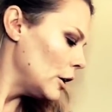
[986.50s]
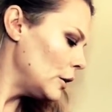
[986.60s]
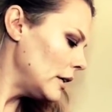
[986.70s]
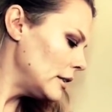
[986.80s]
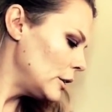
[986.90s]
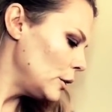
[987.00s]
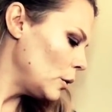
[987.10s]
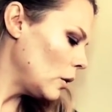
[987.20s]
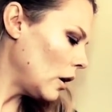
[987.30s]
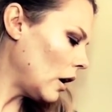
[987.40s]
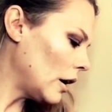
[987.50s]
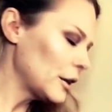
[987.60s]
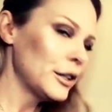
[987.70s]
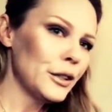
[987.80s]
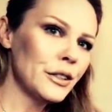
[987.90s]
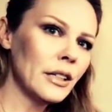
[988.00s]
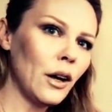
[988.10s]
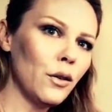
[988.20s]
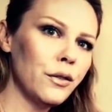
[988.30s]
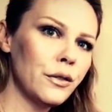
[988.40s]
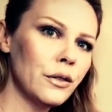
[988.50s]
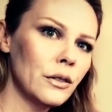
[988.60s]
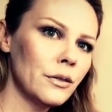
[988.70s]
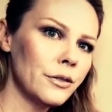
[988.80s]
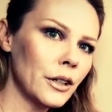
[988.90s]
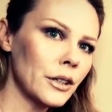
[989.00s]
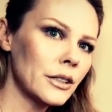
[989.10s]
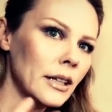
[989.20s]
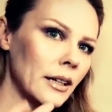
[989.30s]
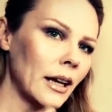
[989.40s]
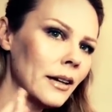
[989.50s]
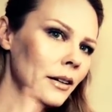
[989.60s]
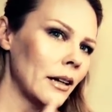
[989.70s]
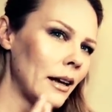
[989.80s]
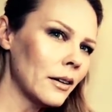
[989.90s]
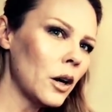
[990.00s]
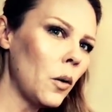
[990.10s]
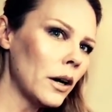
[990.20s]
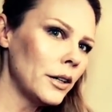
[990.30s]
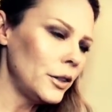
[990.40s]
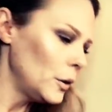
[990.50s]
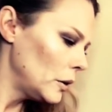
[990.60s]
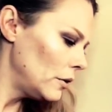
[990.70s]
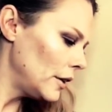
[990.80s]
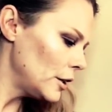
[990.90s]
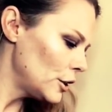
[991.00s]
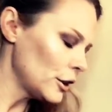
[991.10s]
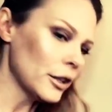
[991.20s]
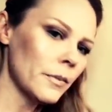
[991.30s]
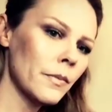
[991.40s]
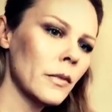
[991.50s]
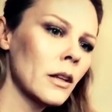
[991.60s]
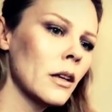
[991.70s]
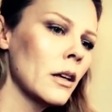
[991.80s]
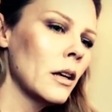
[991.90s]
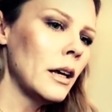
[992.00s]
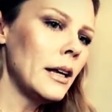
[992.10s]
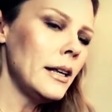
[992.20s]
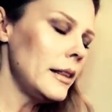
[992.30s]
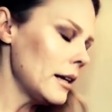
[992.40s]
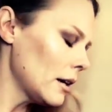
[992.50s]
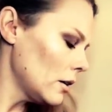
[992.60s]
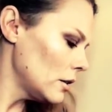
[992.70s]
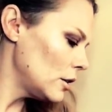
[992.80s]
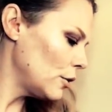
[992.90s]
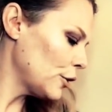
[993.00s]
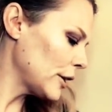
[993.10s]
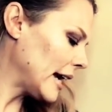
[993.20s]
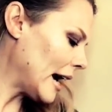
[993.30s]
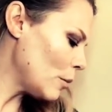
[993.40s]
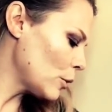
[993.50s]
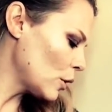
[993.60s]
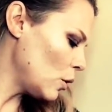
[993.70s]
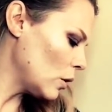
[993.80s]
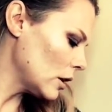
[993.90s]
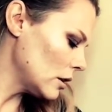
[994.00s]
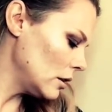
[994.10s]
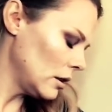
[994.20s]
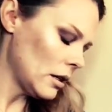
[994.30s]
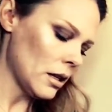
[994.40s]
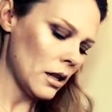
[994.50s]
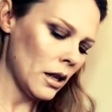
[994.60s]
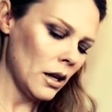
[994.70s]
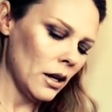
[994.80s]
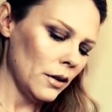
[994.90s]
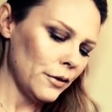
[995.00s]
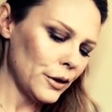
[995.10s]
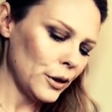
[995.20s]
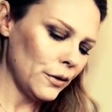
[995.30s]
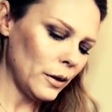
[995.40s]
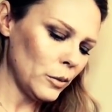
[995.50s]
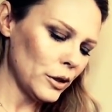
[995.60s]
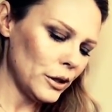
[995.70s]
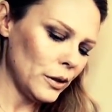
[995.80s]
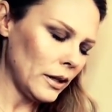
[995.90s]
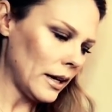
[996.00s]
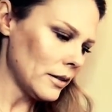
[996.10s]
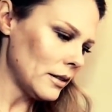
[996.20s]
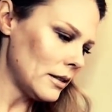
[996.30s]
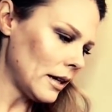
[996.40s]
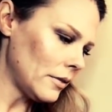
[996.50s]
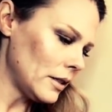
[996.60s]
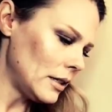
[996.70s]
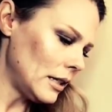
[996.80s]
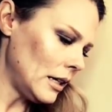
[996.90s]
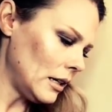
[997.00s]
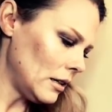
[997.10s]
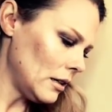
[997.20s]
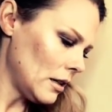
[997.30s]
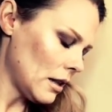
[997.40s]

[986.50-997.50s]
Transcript: you need to honor yourself first and go on a new adventure. Anything else for Capricorn for November 2017?